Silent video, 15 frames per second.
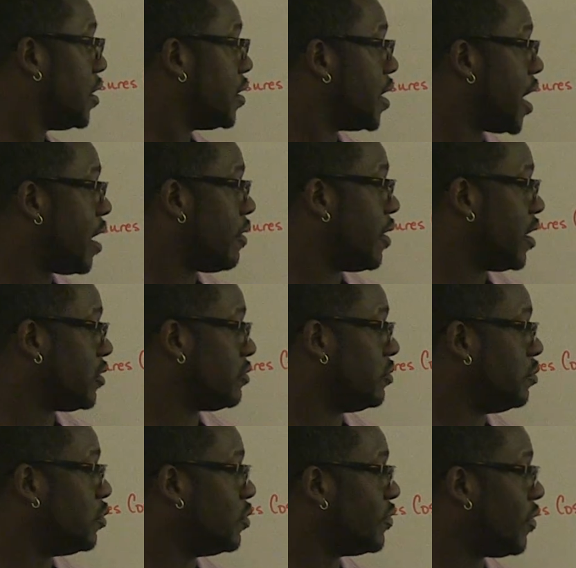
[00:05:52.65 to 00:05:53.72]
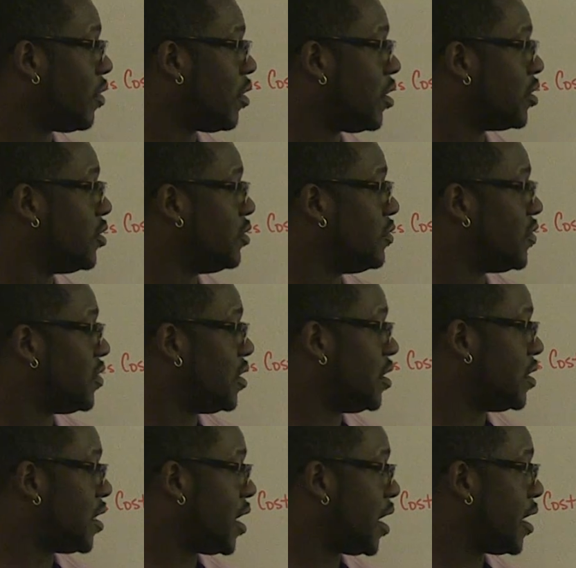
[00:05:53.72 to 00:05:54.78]
Now, as we move on, you see
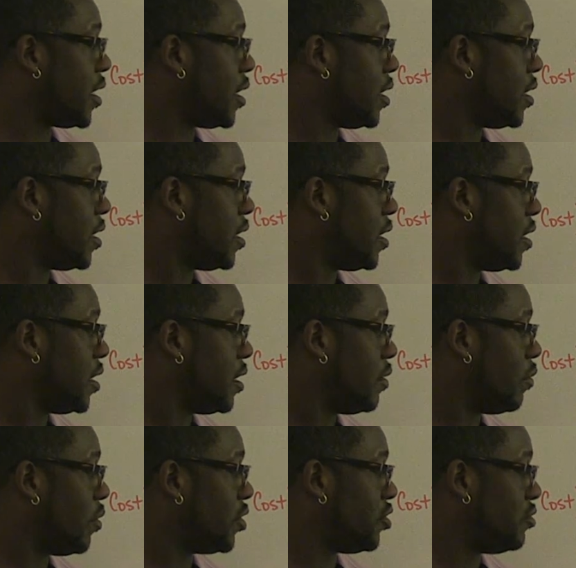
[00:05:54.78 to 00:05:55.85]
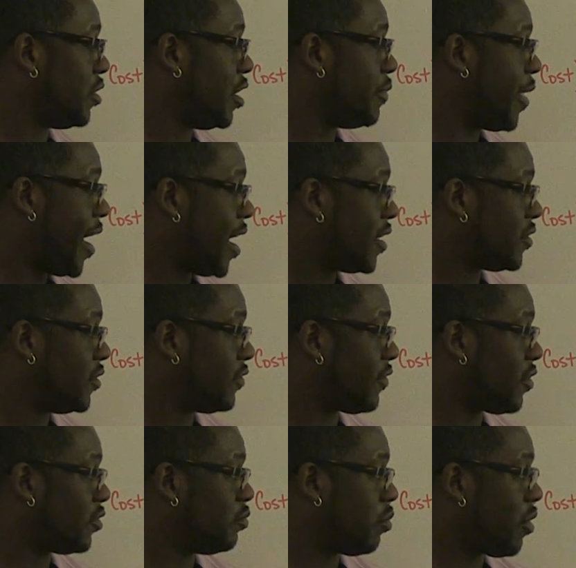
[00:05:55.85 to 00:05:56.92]
that once you get past this
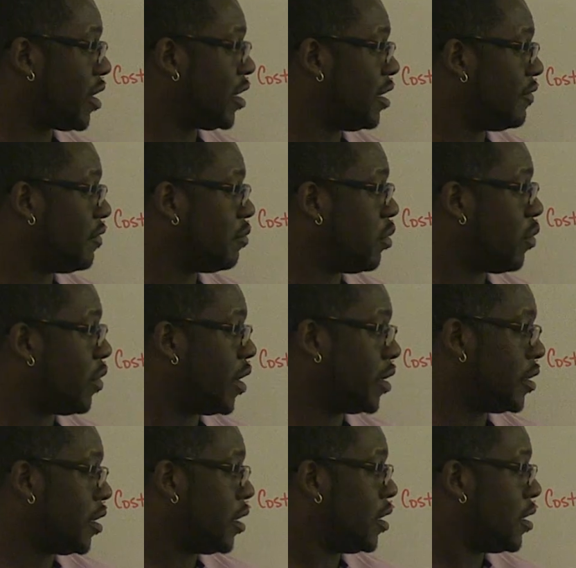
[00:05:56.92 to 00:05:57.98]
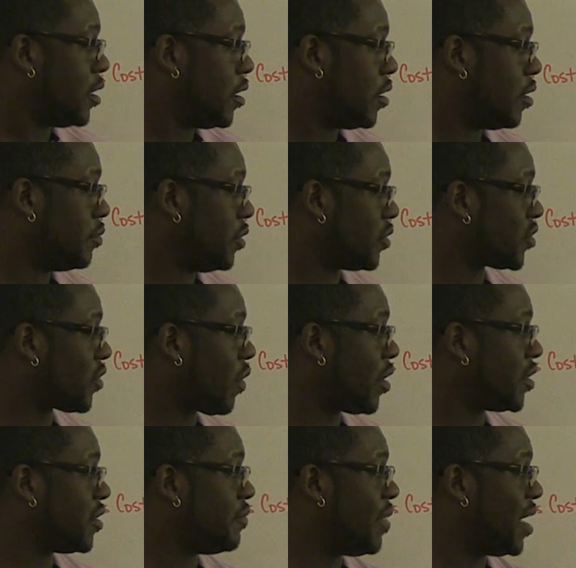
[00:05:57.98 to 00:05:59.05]
first break-even point, you're starting
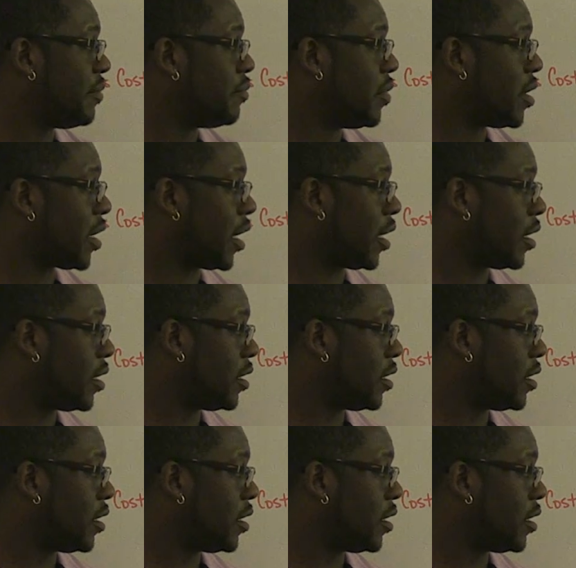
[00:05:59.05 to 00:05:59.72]
to make money.